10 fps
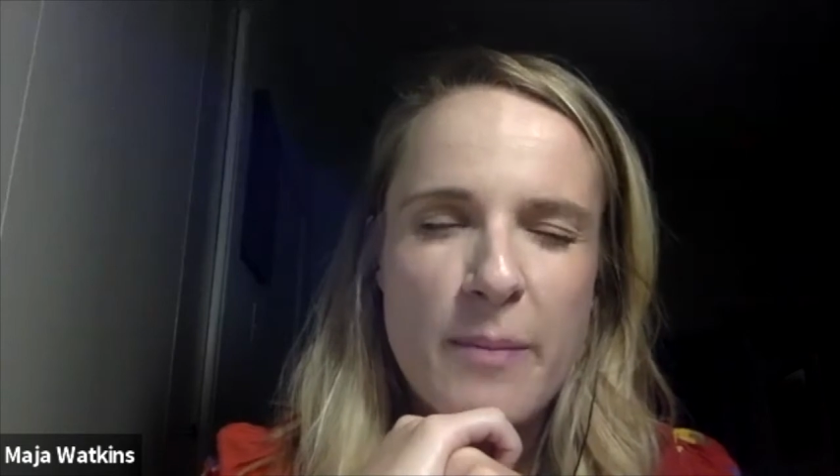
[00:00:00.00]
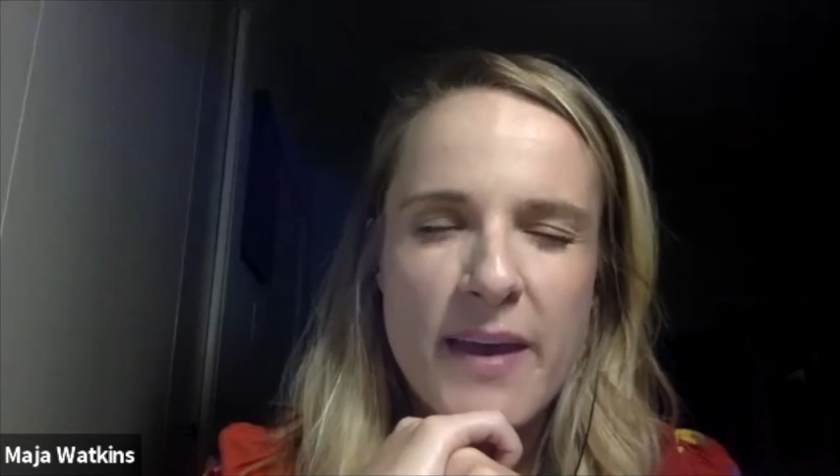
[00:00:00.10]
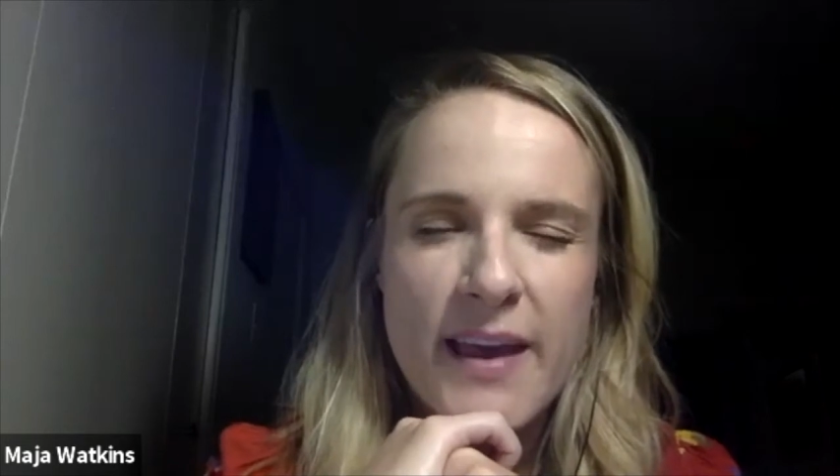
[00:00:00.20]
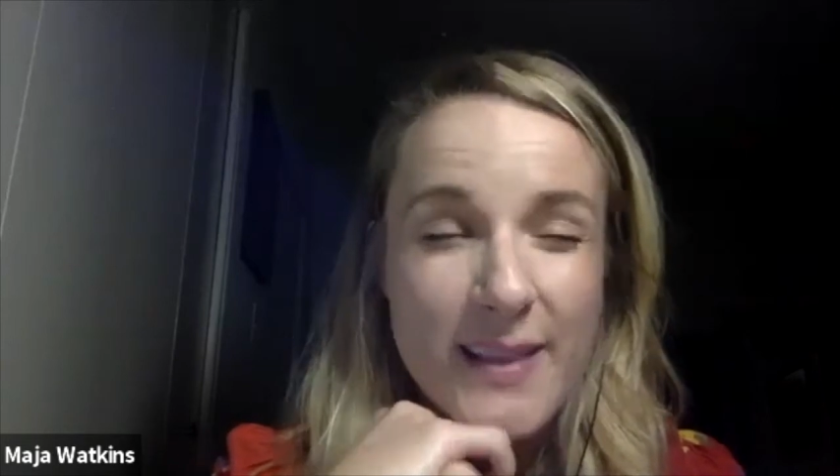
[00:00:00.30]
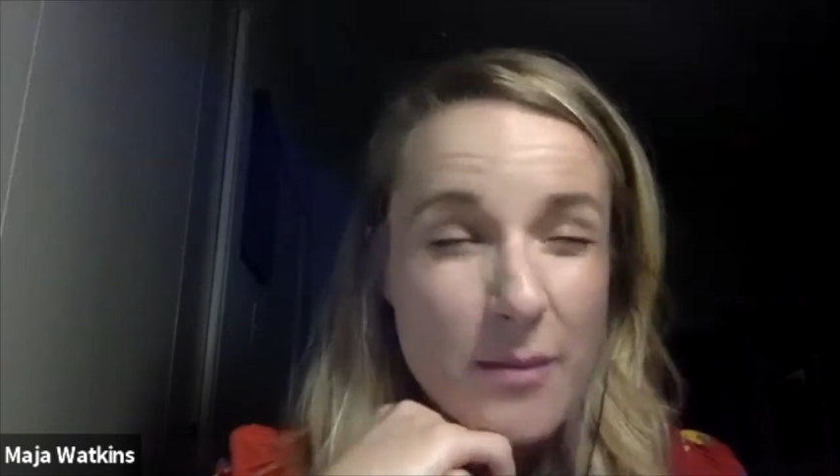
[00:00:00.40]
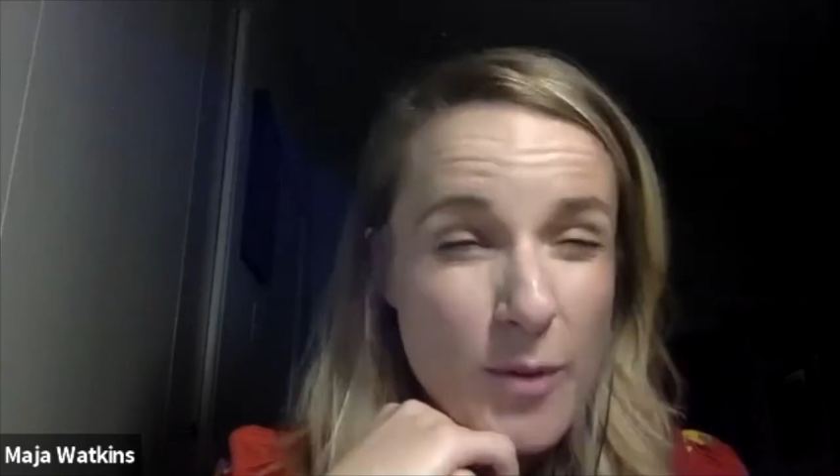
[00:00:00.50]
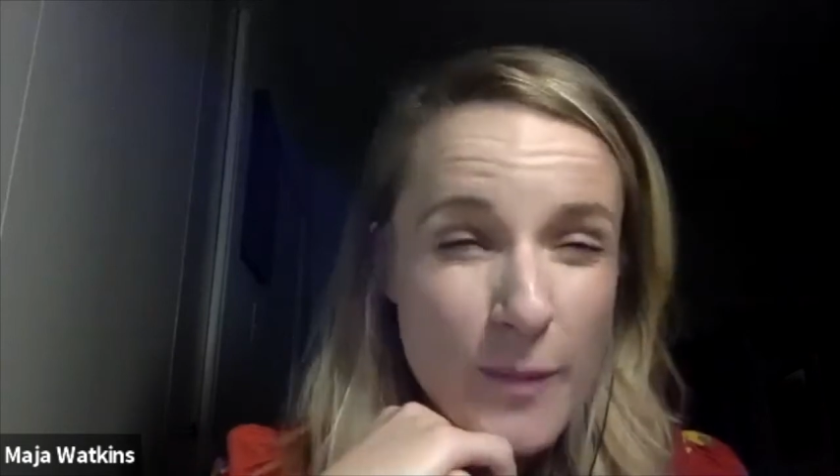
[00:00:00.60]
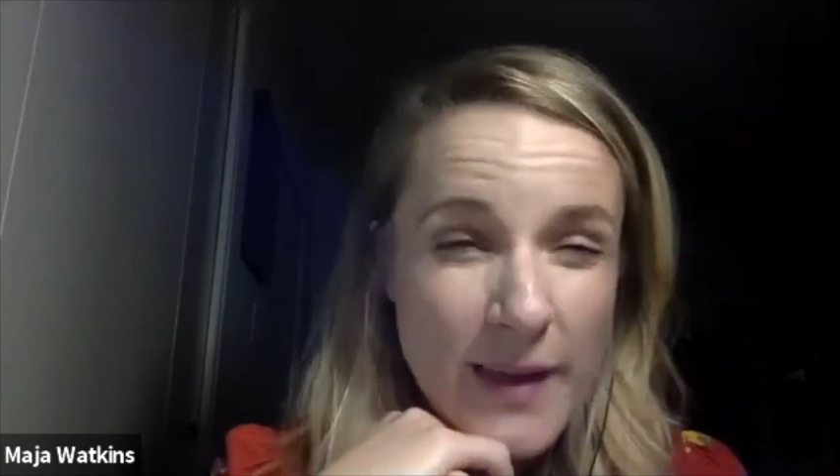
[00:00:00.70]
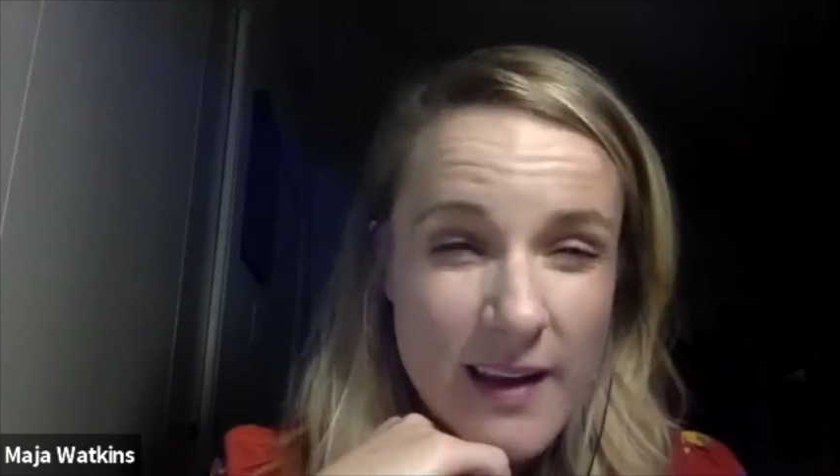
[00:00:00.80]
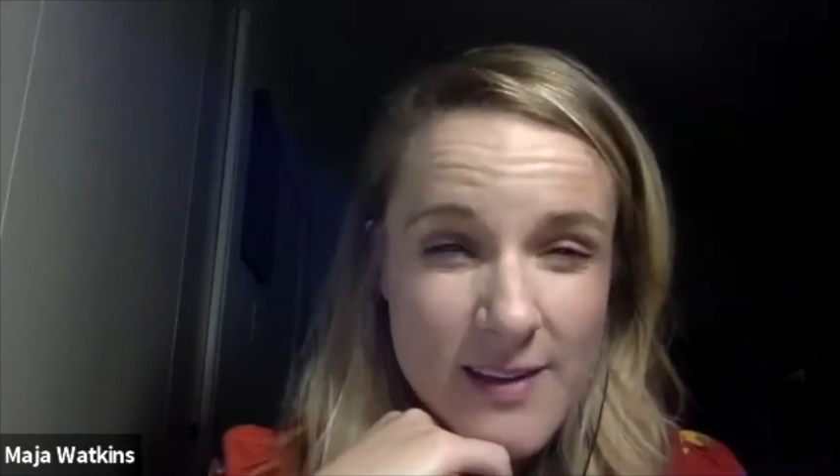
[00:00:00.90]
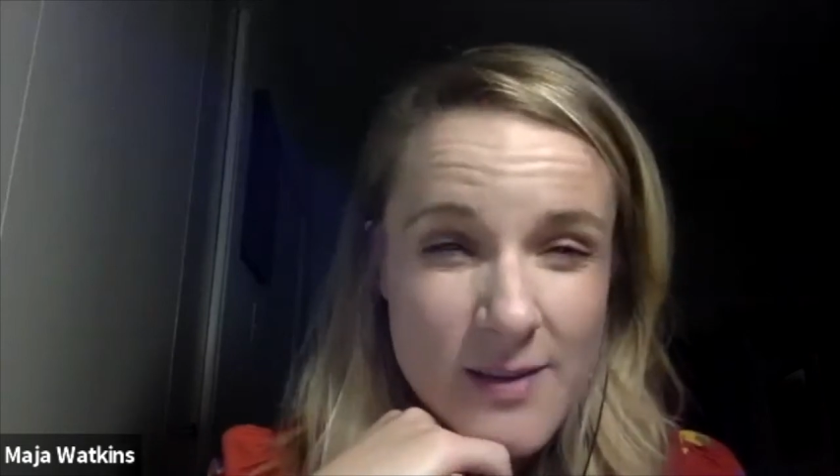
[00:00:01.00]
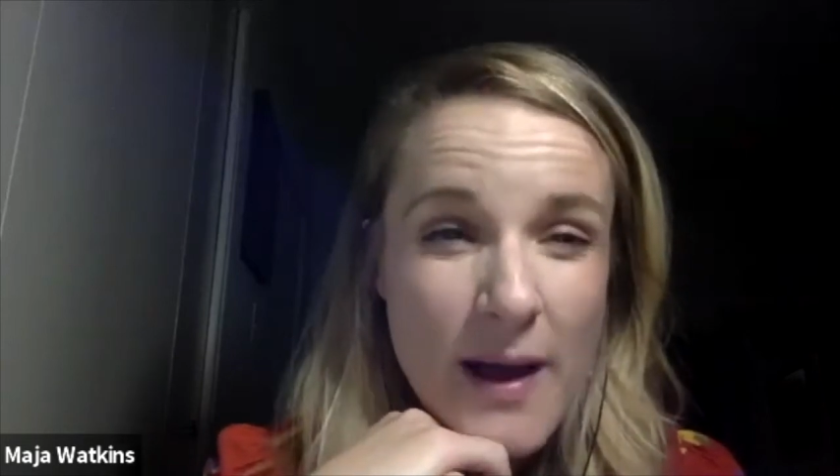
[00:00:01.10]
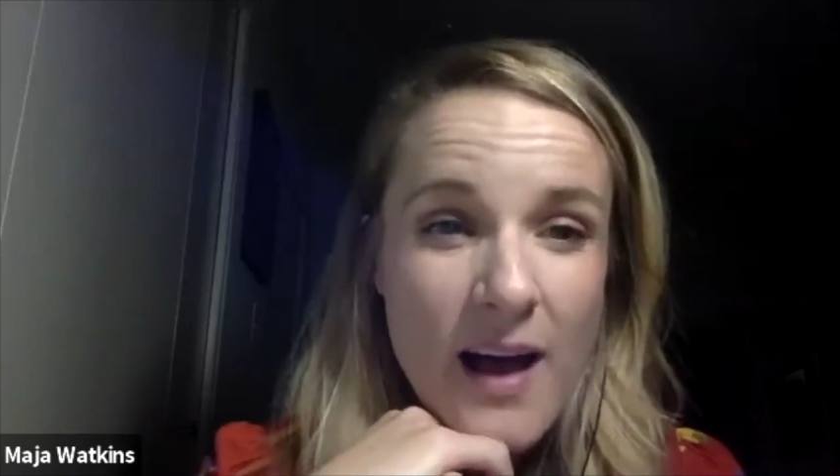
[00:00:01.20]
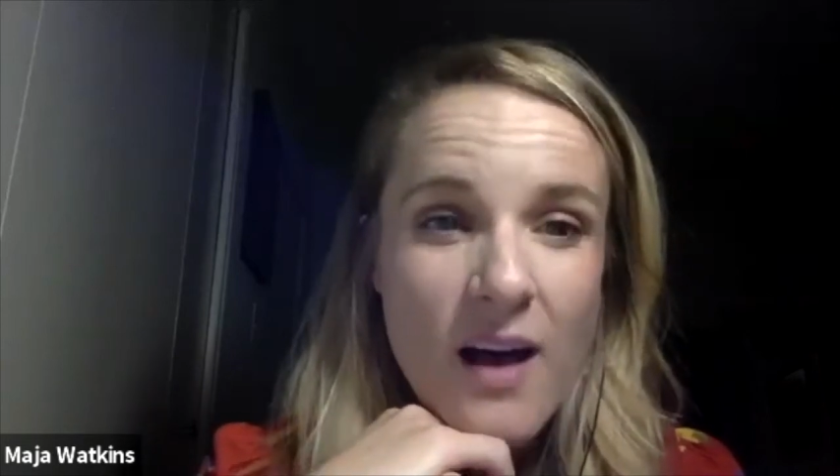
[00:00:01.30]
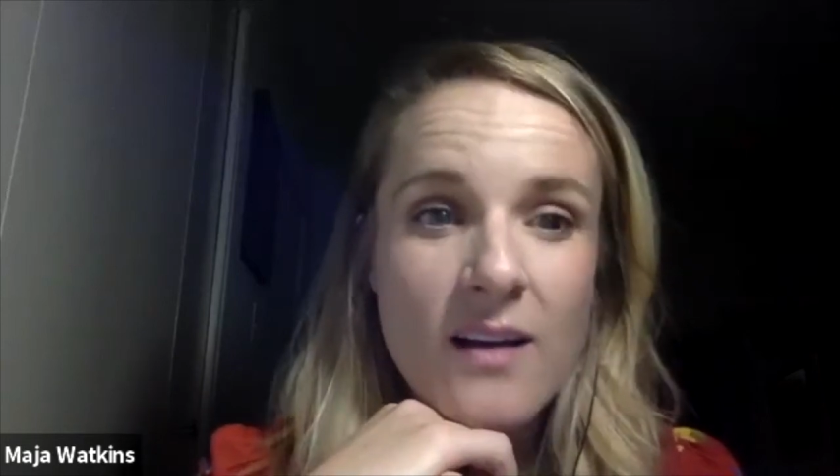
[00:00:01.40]
being in the moment as
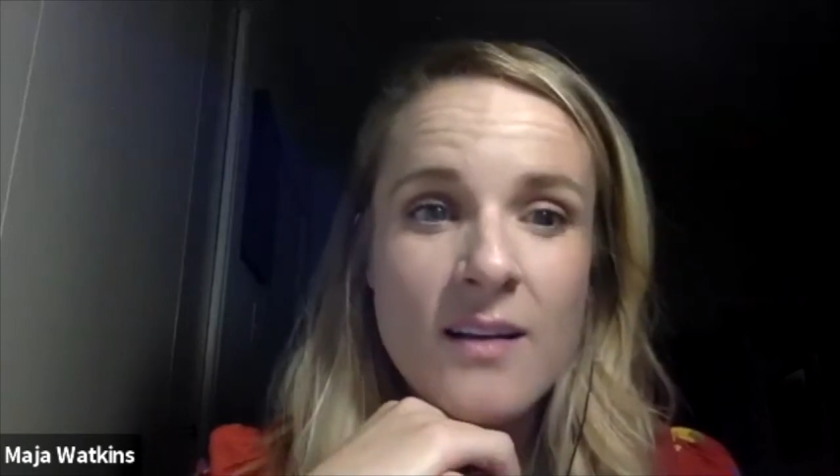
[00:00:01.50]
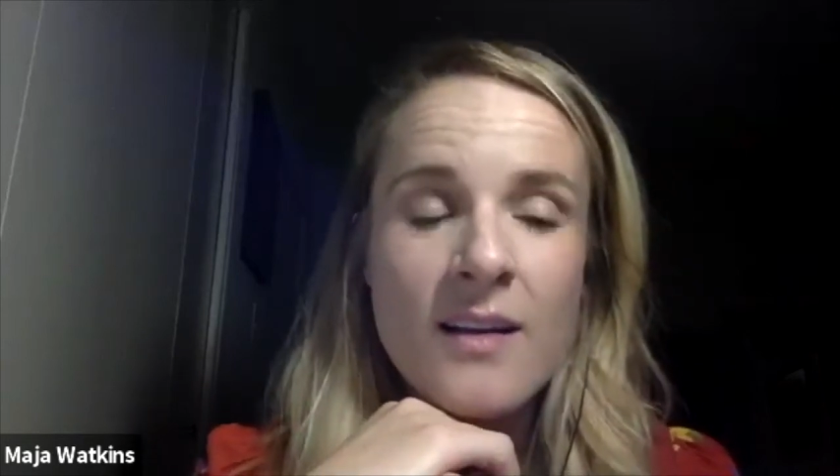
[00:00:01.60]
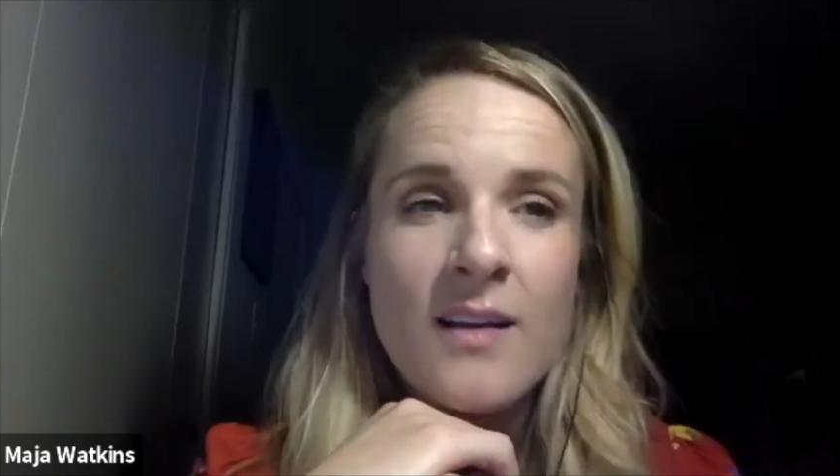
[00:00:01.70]
well.